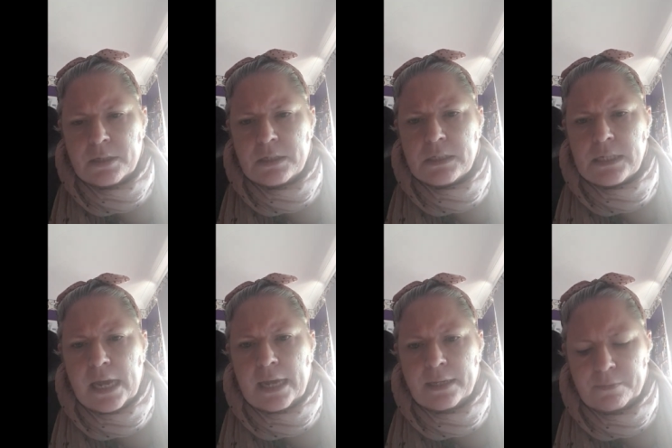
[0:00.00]

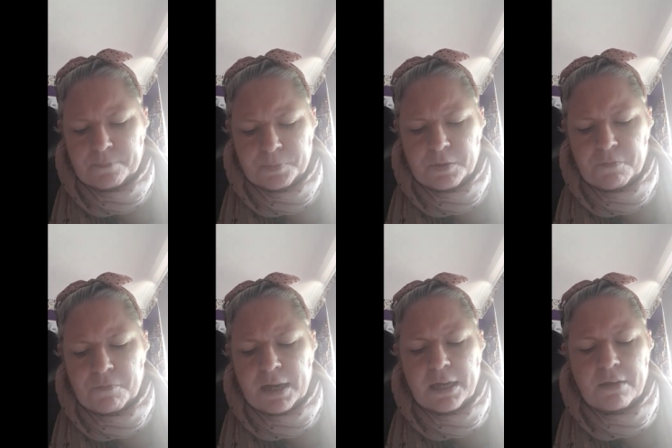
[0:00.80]
Today,
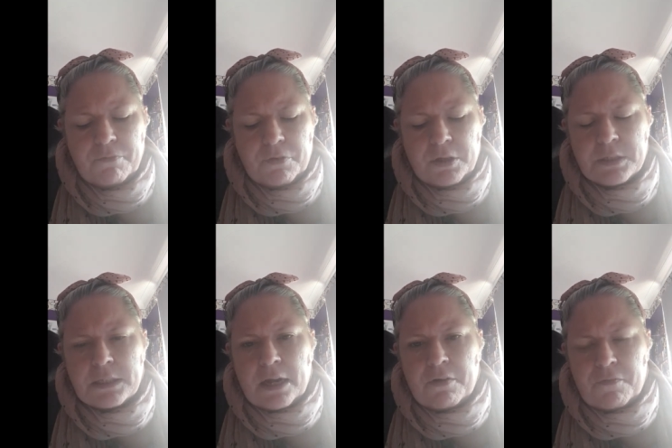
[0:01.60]
thank Him for His
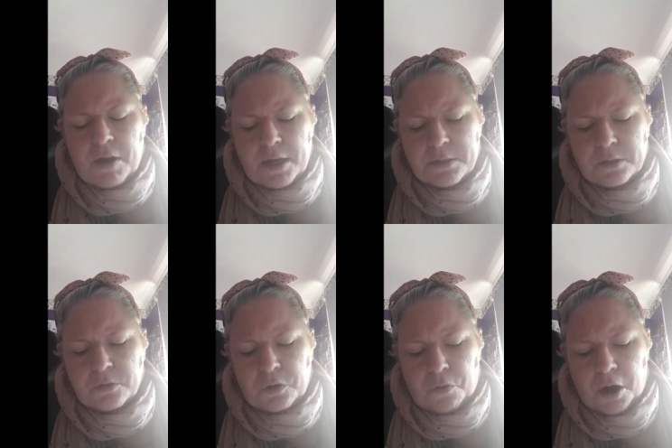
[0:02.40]
sacrifice on
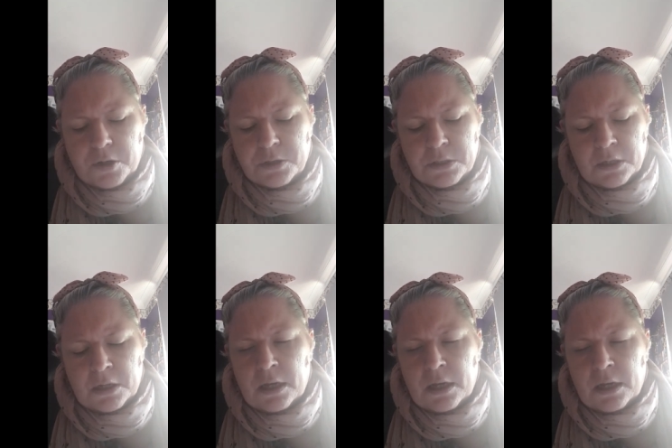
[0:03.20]
the cross